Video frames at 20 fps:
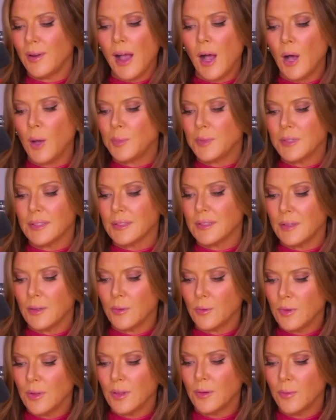It helps. Listen,
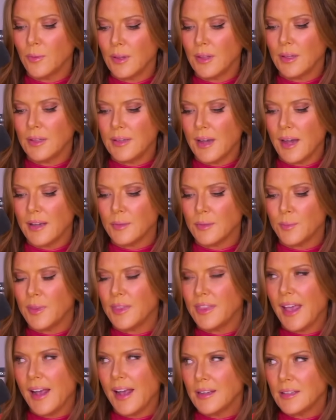it really, really does.
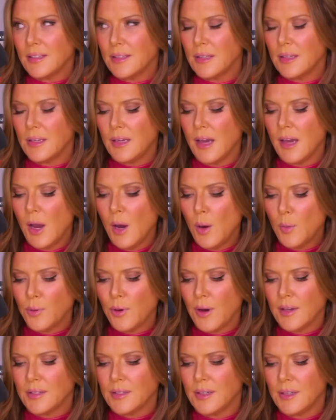But that is the
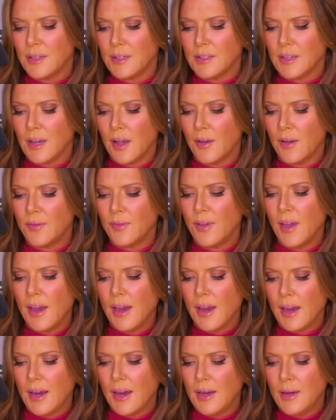president of
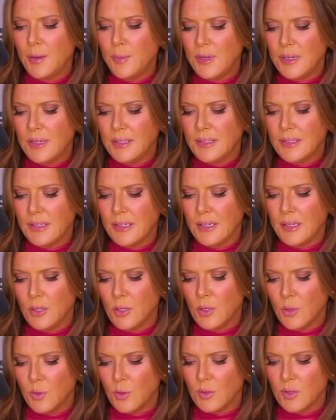ABC
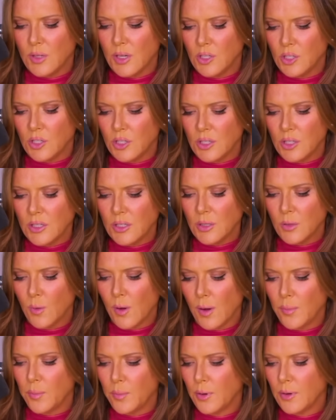News, and she's the
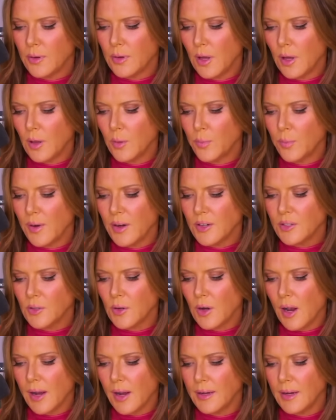one putting all the
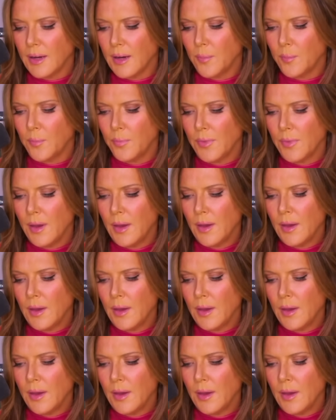pressure on him.